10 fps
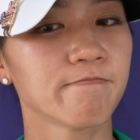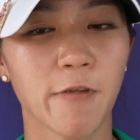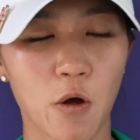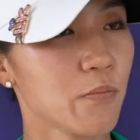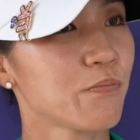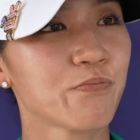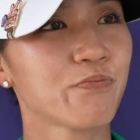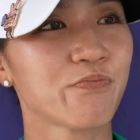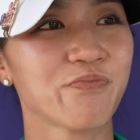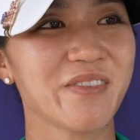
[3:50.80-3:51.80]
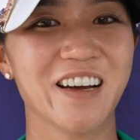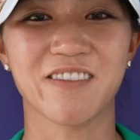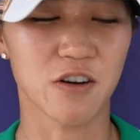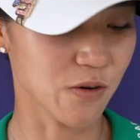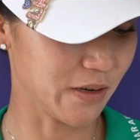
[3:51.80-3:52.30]
No. Yeah,
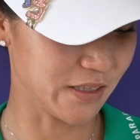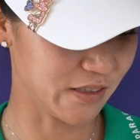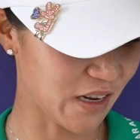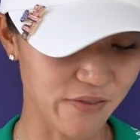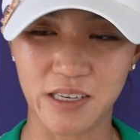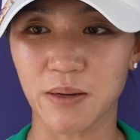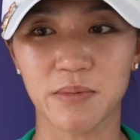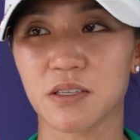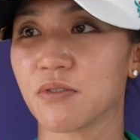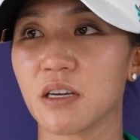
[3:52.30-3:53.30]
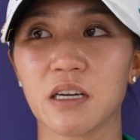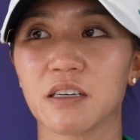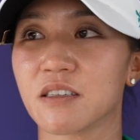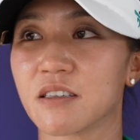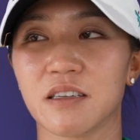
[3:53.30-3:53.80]
always. I've taped this for
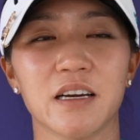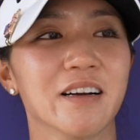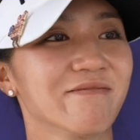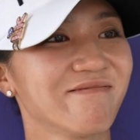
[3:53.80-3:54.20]
years, yeah.